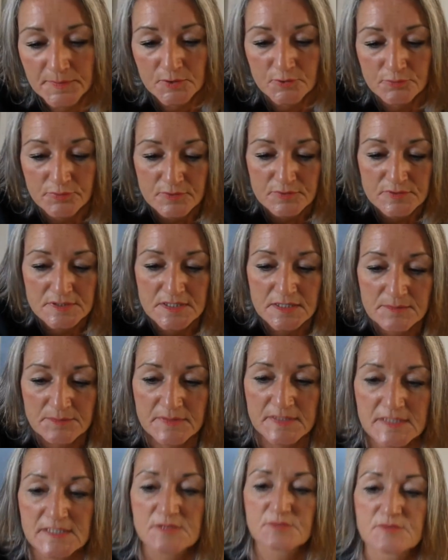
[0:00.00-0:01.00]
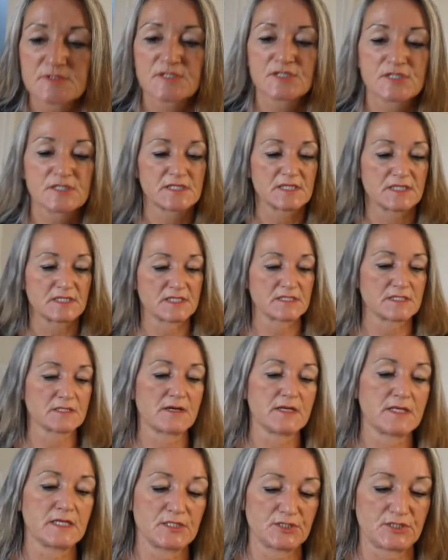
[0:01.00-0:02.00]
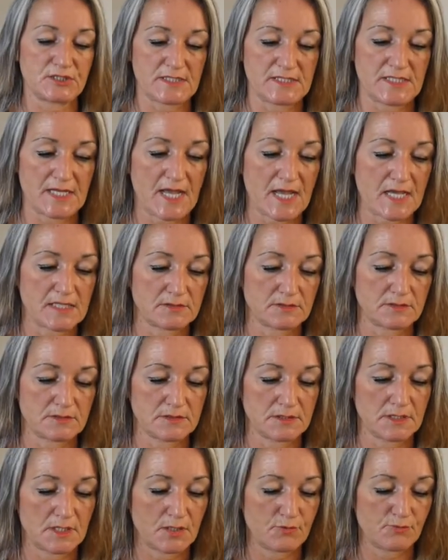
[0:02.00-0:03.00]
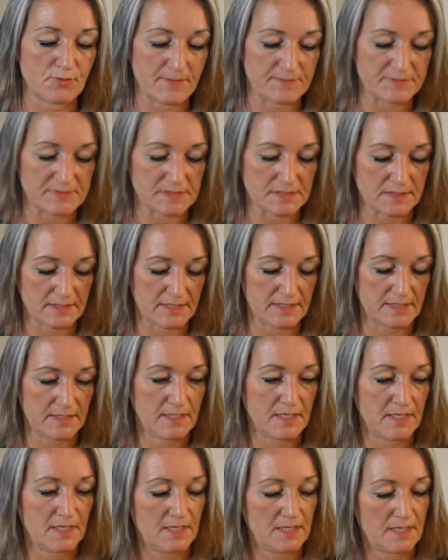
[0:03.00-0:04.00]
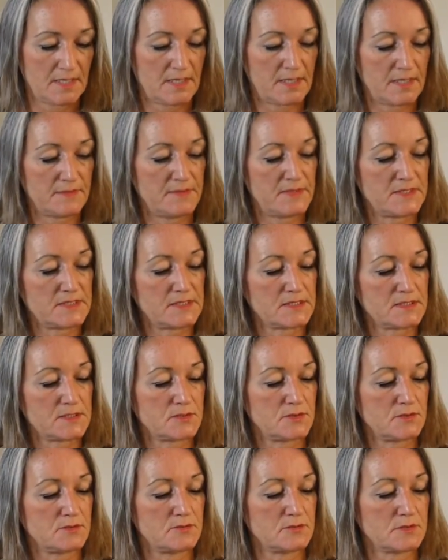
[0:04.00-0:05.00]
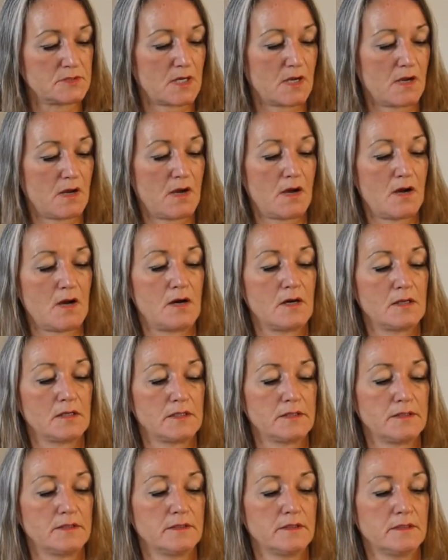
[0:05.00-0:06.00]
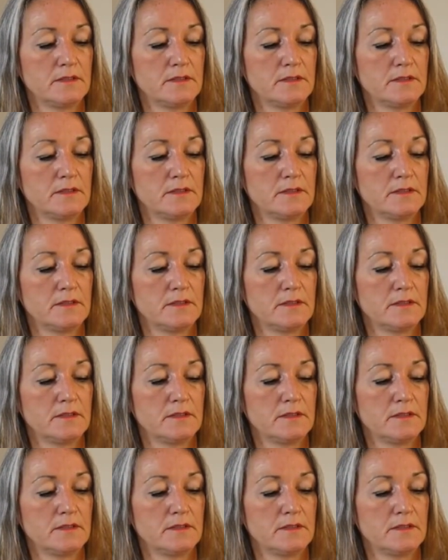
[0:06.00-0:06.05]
Quilter. This was just a design that she had on her website, and this is called Harlan.